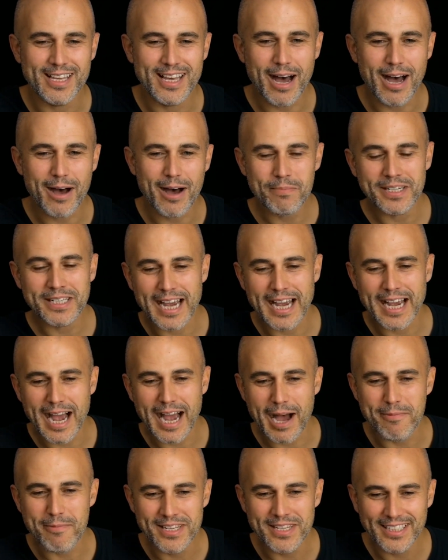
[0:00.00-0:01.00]
up and
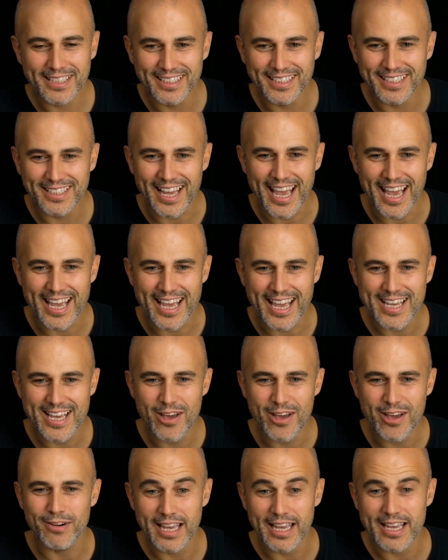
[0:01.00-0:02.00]
coming
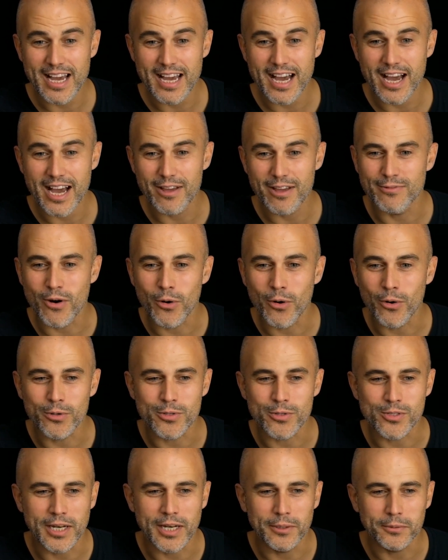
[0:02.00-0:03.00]
AI
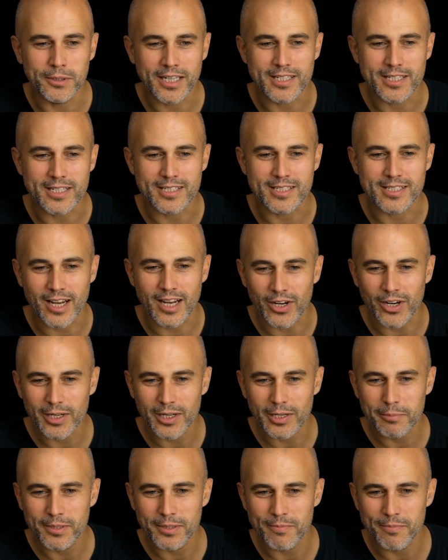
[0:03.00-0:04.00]
focused edutech
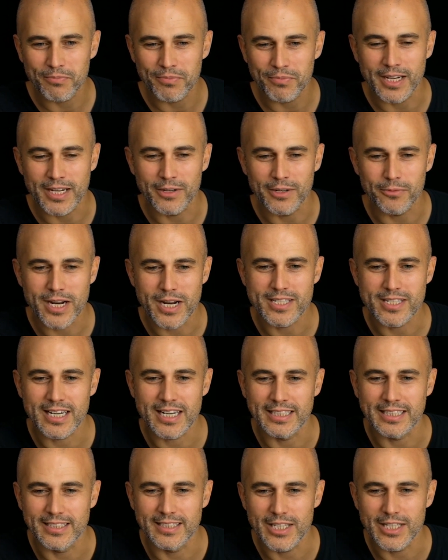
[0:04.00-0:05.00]
startup, raising
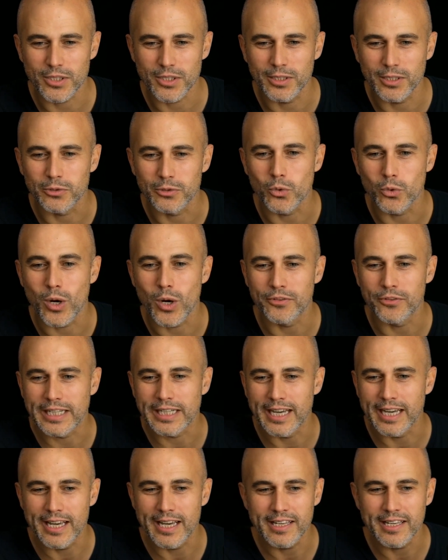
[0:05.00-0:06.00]
an additional
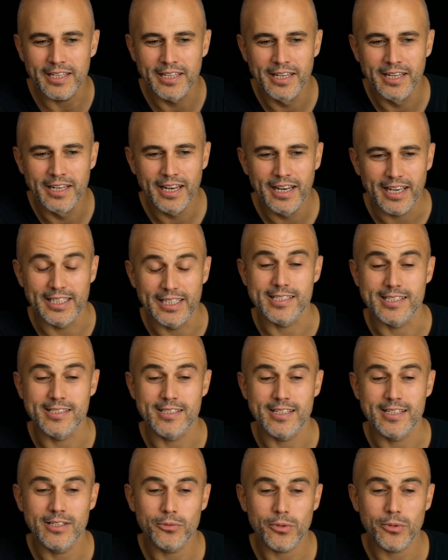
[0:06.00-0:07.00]
200K in its
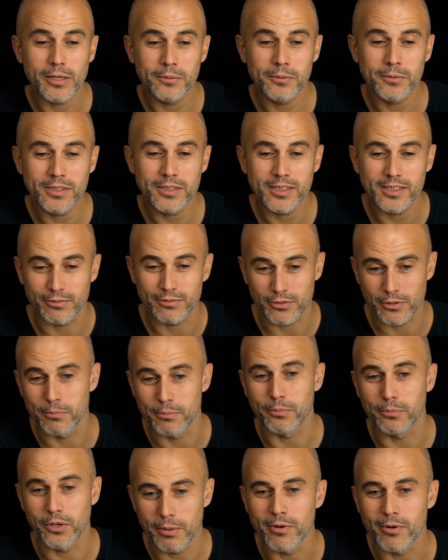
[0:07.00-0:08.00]
seed round from
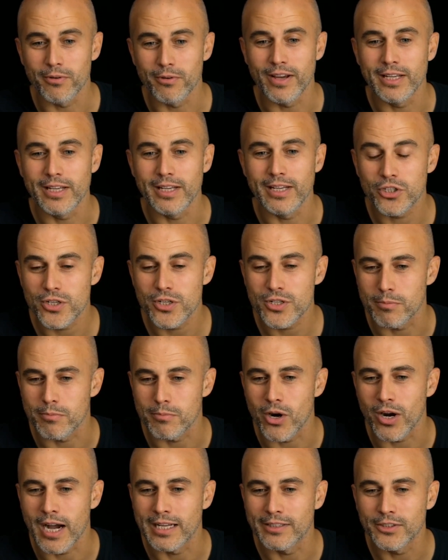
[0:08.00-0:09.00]
Primo Ventures,
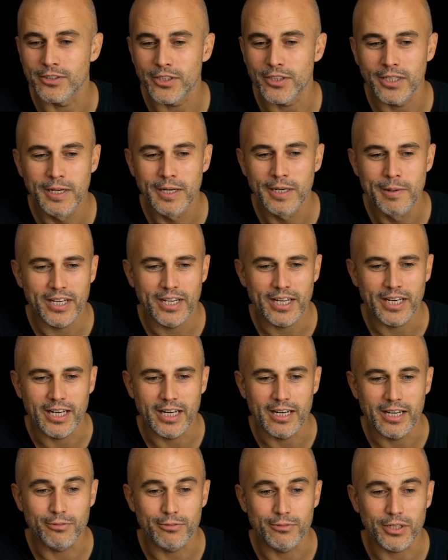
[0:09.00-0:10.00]
among other,
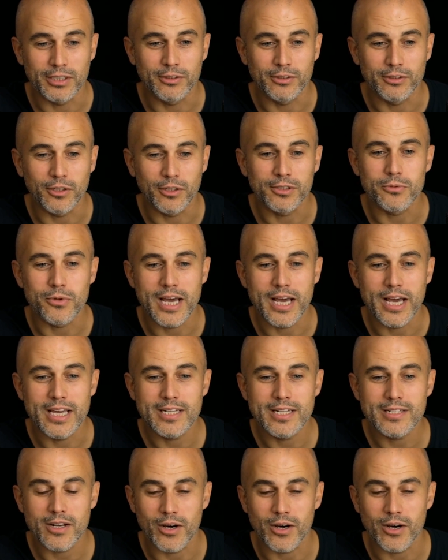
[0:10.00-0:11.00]
for a total
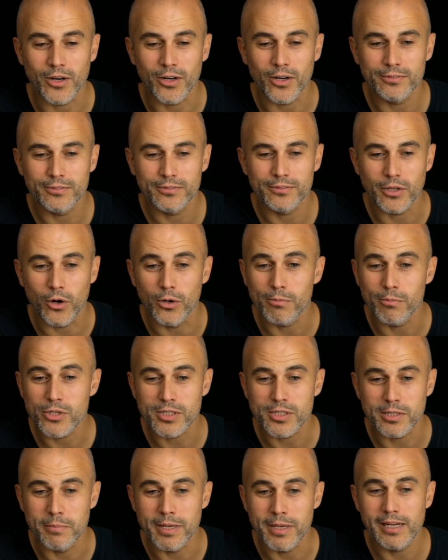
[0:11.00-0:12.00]
raise of almost
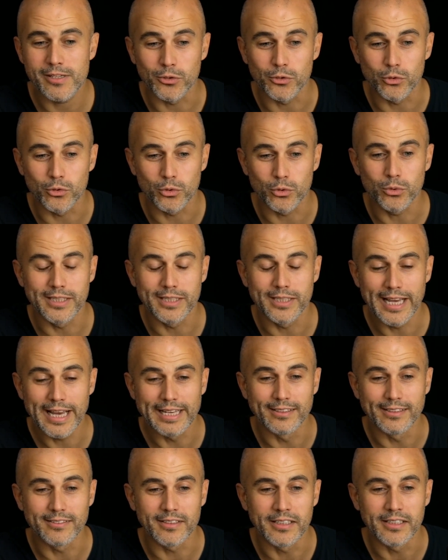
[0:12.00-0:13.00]
$1 million to
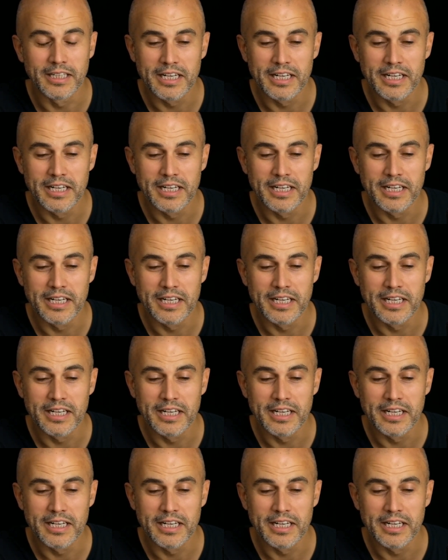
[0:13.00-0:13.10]
date.